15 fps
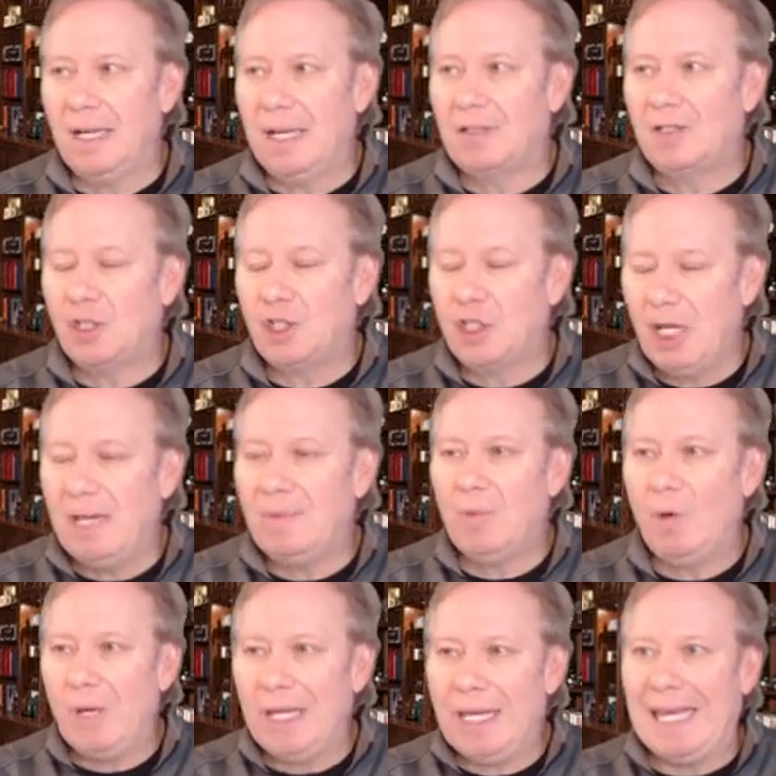it's a shame
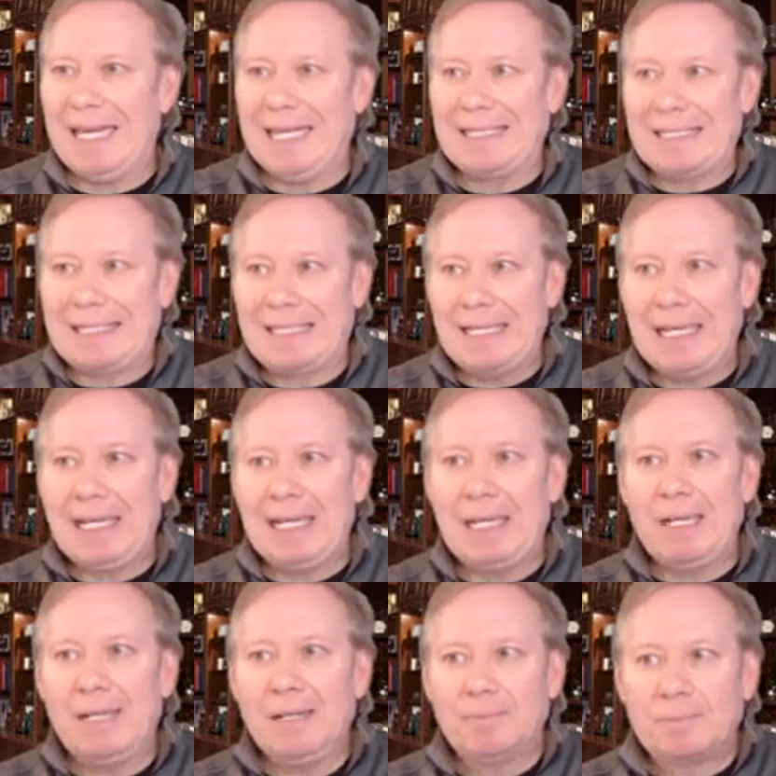that we can't see